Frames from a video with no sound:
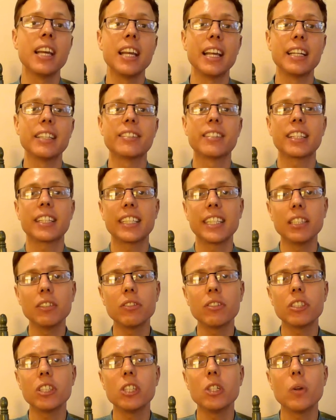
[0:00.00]
is it
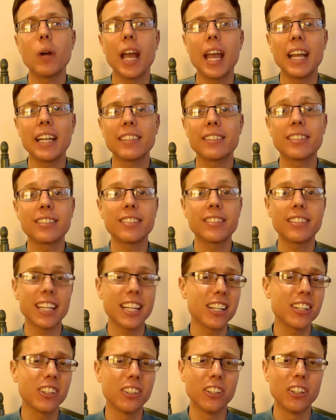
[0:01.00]
gives you a
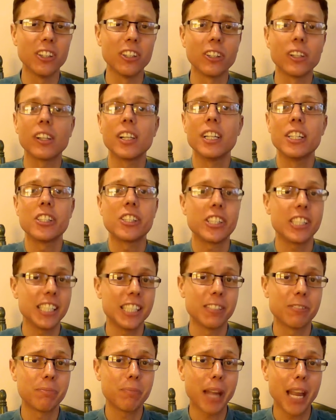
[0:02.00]
single sheet
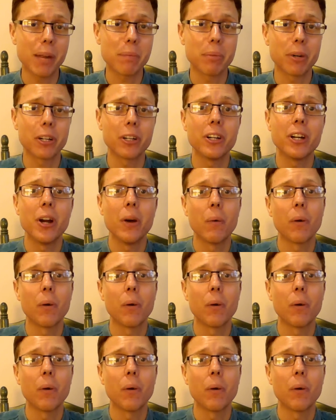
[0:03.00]
of paper